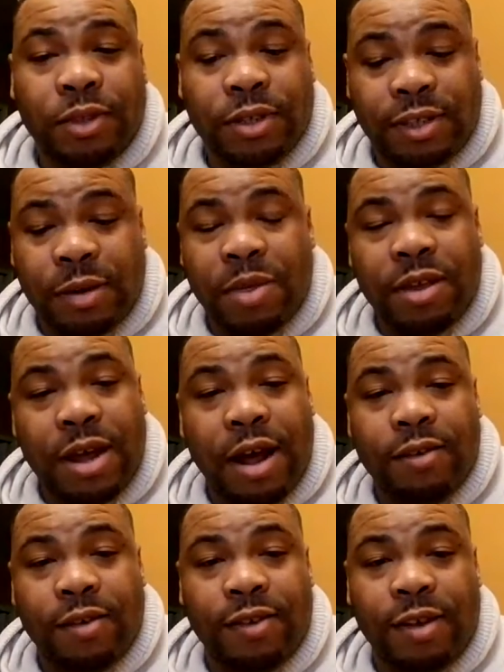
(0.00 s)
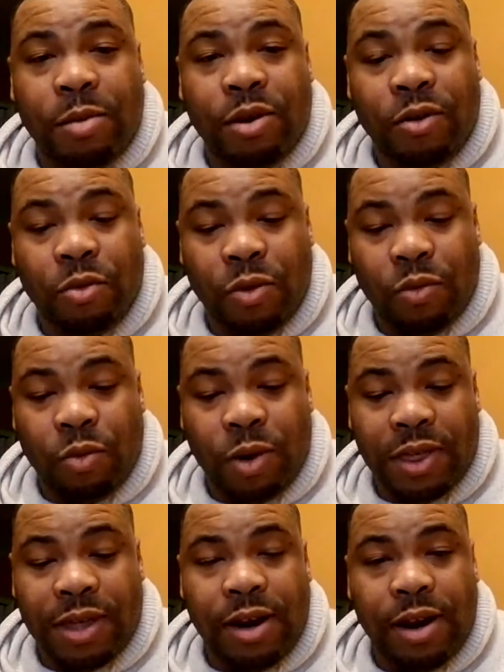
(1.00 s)
some of the titles are similar
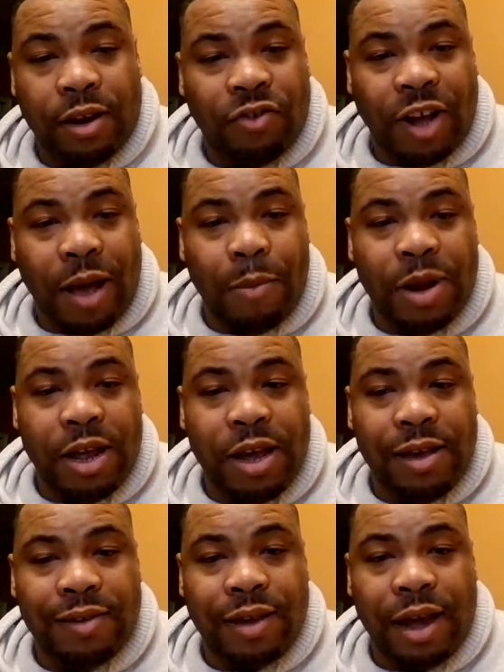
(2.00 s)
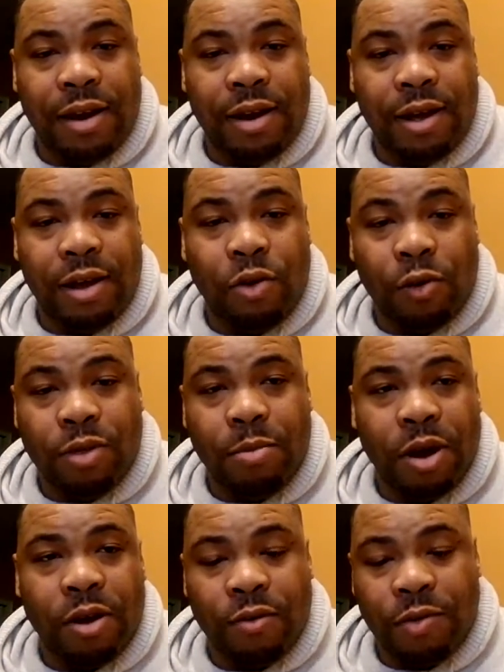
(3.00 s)
within the Japanese and the North
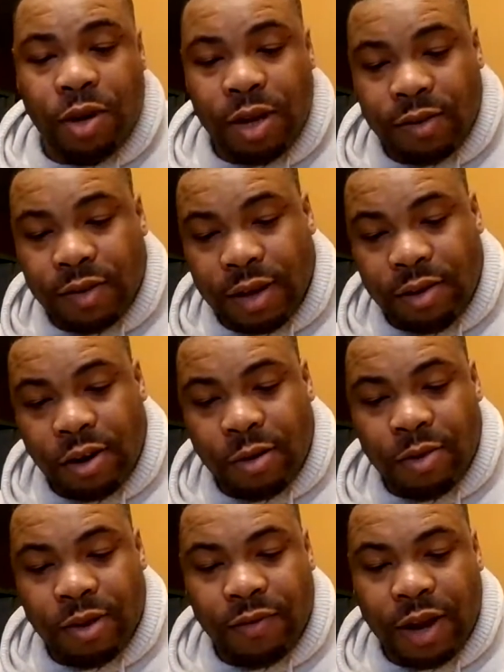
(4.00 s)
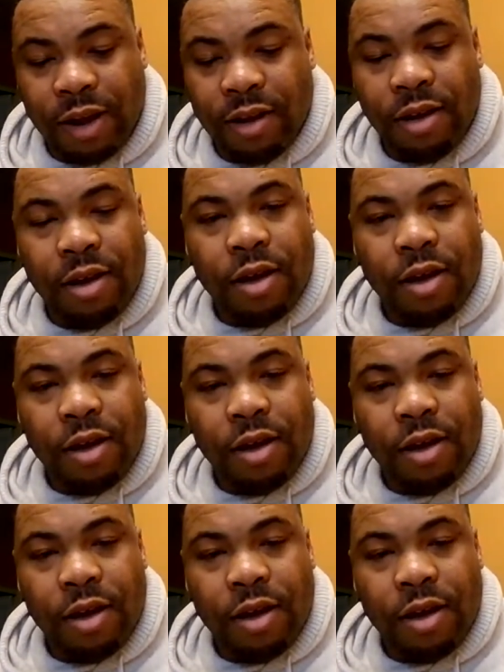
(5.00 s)
American release in terms of like